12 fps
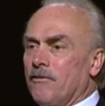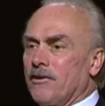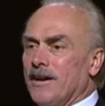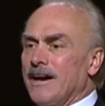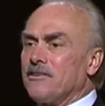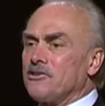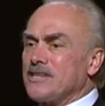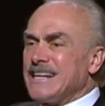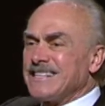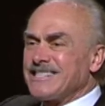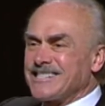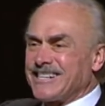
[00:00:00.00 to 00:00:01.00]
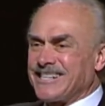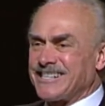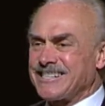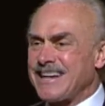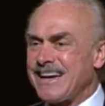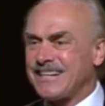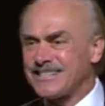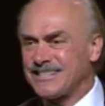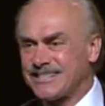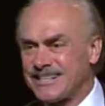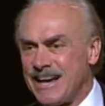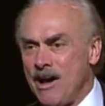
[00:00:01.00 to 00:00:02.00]
For to understand
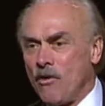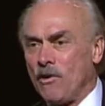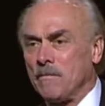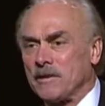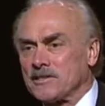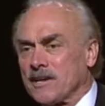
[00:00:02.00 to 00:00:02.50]
success, we must